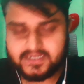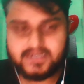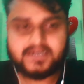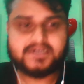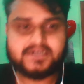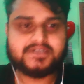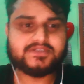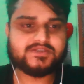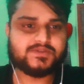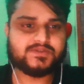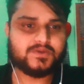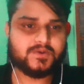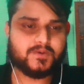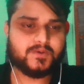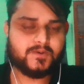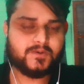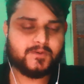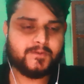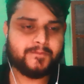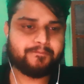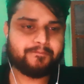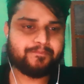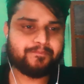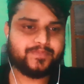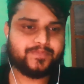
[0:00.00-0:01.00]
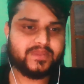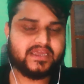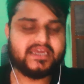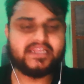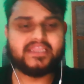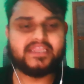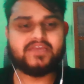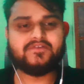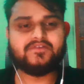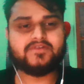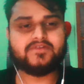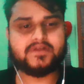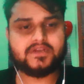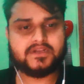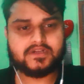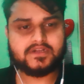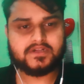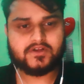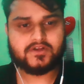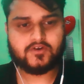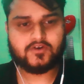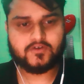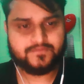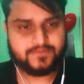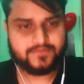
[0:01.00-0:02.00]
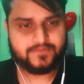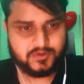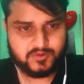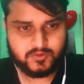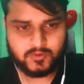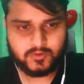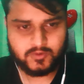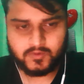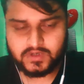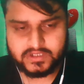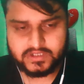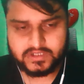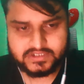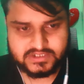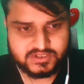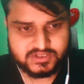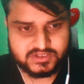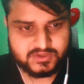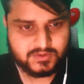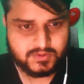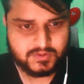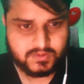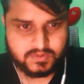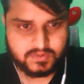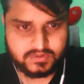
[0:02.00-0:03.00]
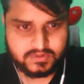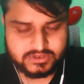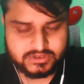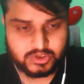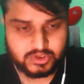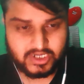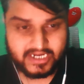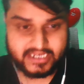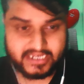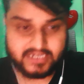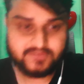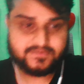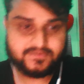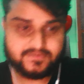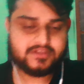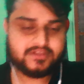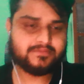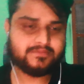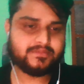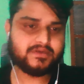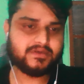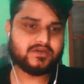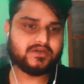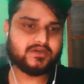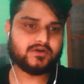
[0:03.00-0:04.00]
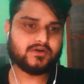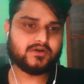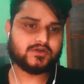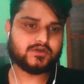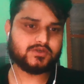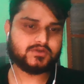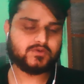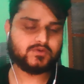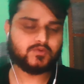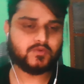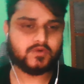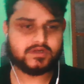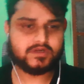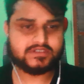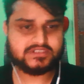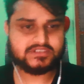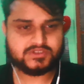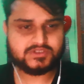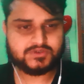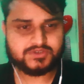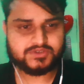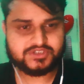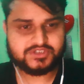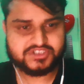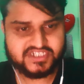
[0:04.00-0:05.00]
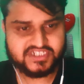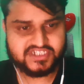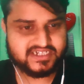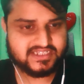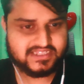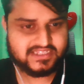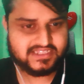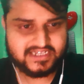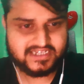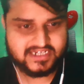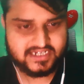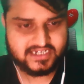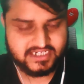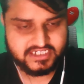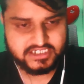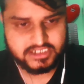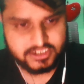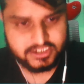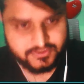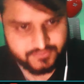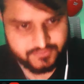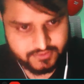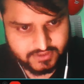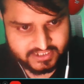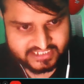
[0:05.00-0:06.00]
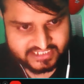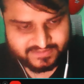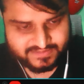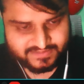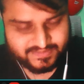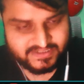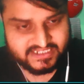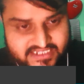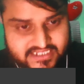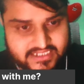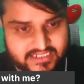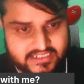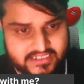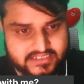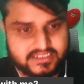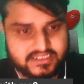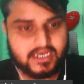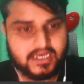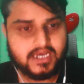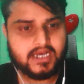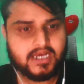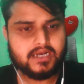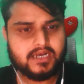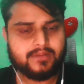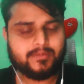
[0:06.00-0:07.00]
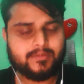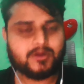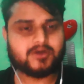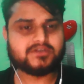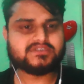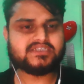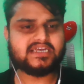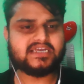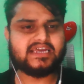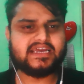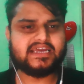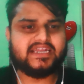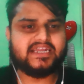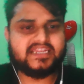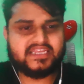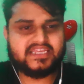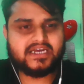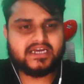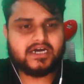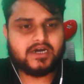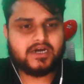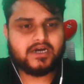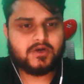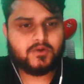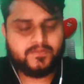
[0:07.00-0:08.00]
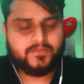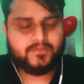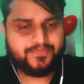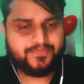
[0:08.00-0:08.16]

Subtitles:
So, anyone of you who wants to join with me or who wants to share their interview experience, because anyhow,